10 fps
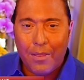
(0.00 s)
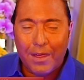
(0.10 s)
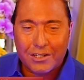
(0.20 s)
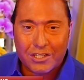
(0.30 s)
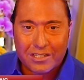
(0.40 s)

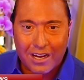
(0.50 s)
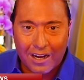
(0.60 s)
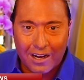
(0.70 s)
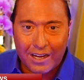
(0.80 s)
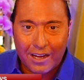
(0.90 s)
And then
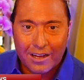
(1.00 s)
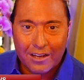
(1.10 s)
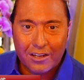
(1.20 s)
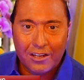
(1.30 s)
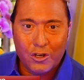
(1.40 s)
suddenly
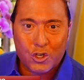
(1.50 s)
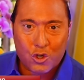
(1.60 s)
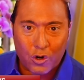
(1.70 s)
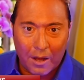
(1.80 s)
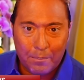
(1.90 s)
you
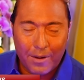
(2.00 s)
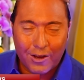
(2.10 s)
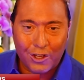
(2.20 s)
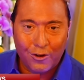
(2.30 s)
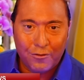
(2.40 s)
trip
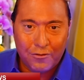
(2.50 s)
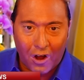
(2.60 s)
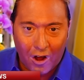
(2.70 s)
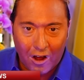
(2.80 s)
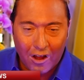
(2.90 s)
you
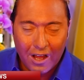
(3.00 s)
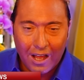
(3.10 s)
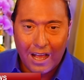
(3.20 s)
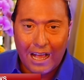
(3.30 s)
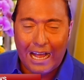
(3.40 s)
fall,
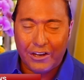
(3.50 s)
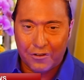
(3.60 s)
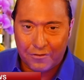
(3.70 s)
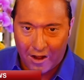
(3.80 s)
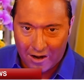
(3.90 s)

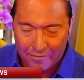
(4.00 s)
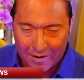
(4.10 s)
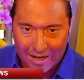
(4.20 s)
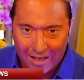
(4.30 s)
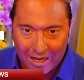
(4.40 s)
and you fall
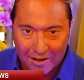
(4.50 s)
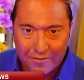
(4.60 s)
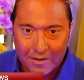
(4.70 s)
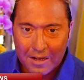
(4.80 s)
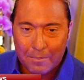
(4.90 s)
off a
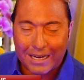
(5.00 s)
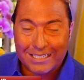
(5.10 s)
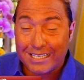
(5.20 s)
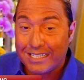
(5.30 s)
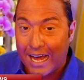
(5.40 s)
cliff
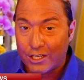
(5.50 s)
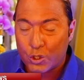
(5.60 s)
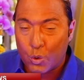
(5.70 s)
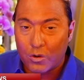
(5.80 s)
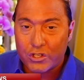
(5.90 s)
because the
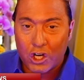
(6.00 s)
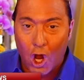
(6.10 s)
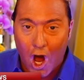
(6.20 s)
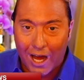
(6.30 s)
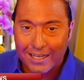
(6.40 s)
status quo is
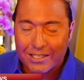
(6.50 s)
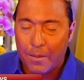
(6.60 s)
gone.